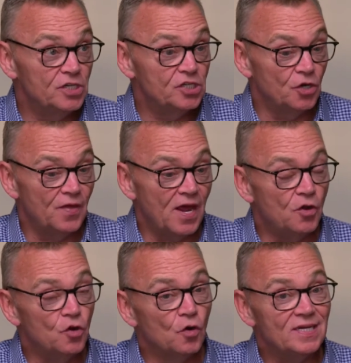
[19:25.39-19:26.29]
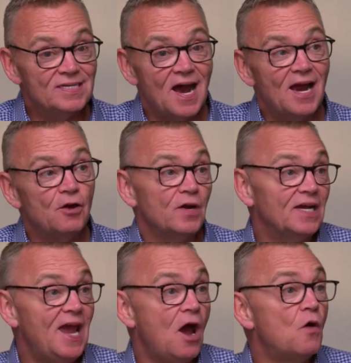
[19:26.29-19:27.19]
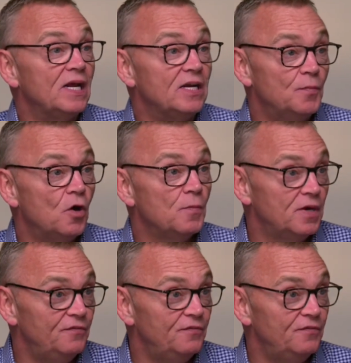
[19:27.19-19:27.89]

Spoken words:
so that your entire accounting department,